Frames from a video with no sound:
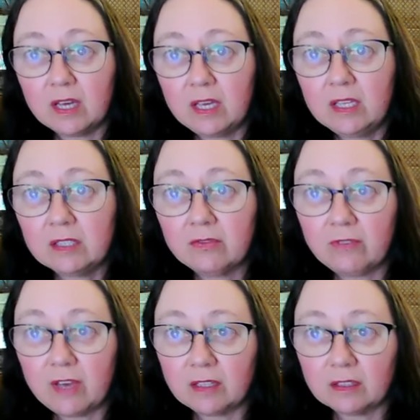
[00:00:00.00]
His
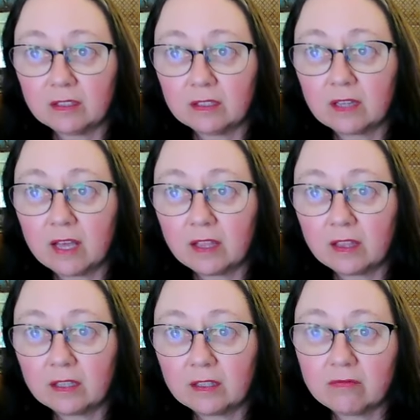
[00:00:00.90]
fate, like
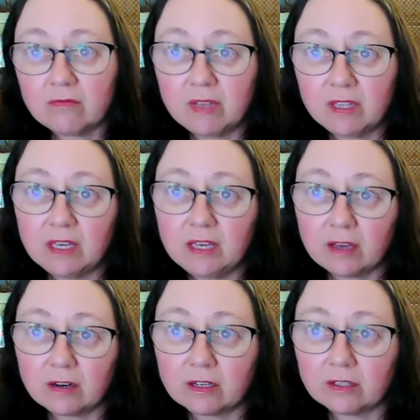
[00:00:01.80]
that of many
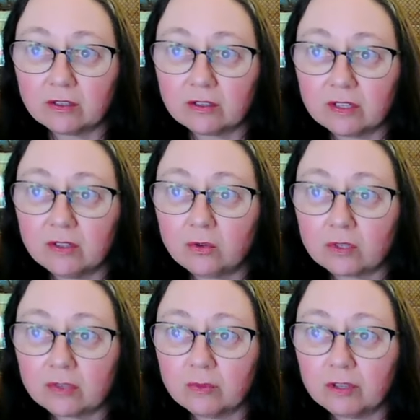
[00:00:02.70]
characters in
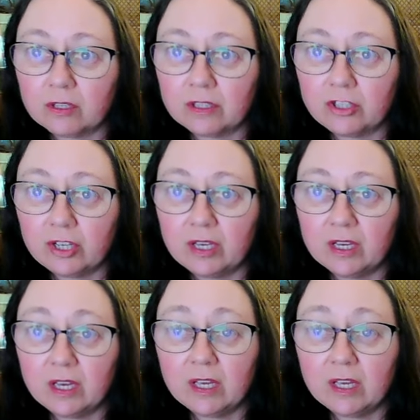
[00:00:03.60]
Norse mythology,